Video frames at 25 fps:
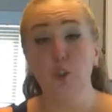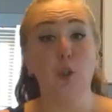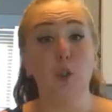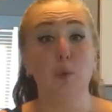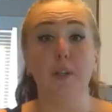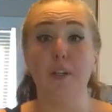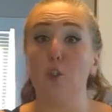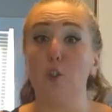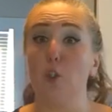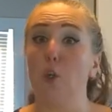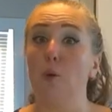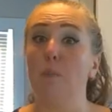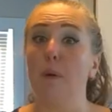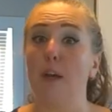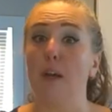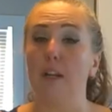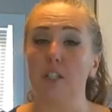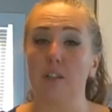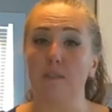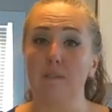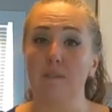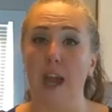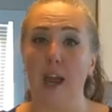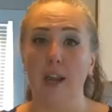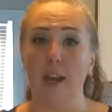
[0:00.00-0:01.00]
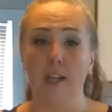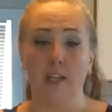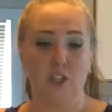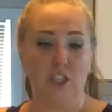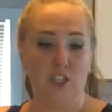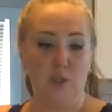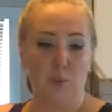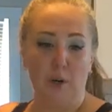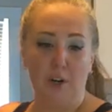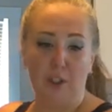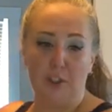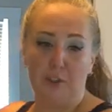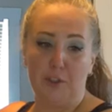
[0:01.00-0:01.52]
doing too much of that, you
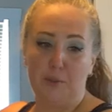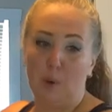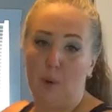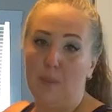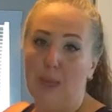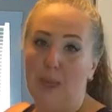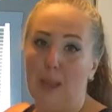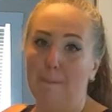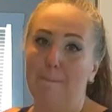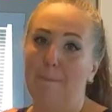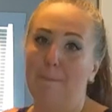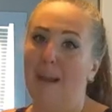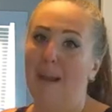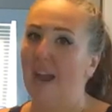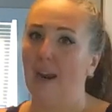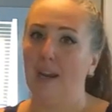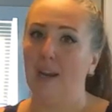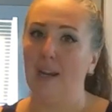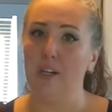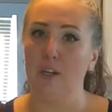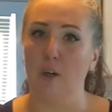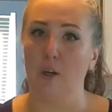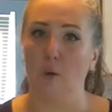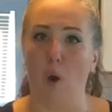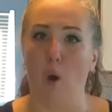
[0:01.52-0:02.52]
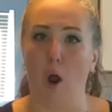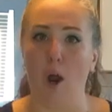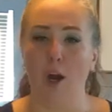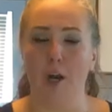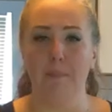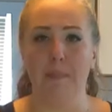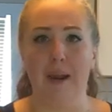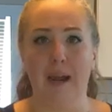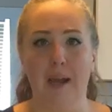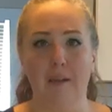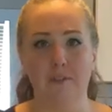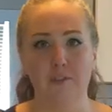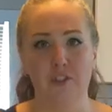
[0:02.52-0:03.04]
just want to throw that back in your
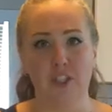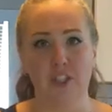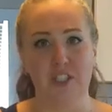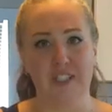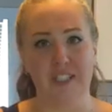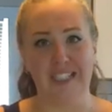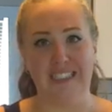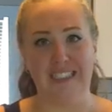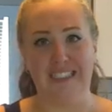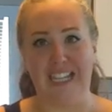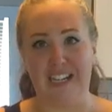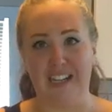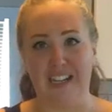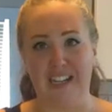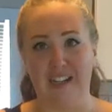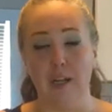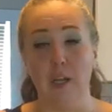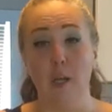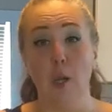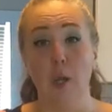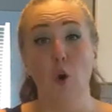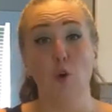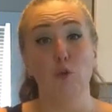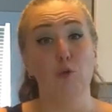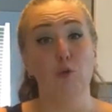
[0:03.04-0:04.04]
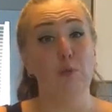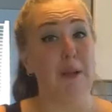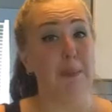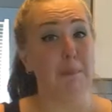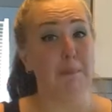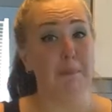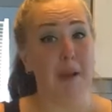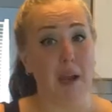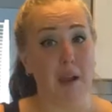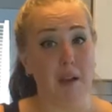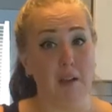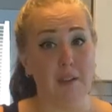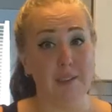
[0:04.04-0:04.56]
water bath just to let it
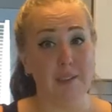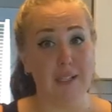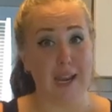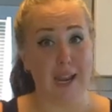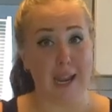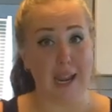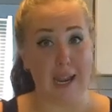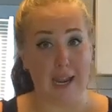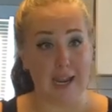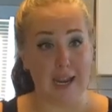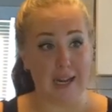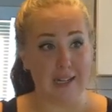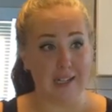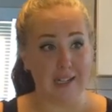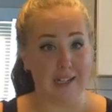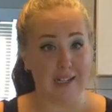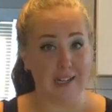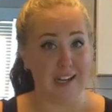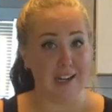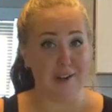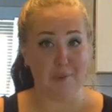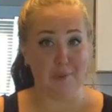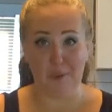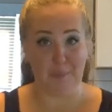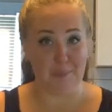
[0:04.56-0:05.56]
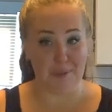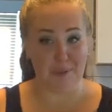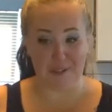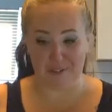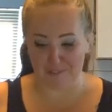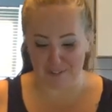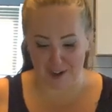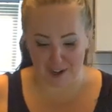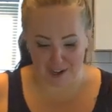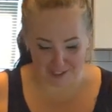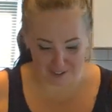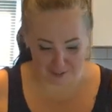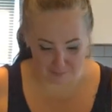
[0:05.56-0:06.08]
remelt, and it will
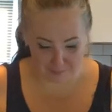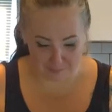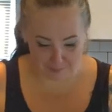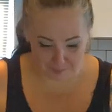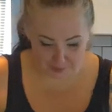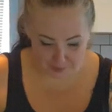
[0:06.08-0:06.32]
be fine.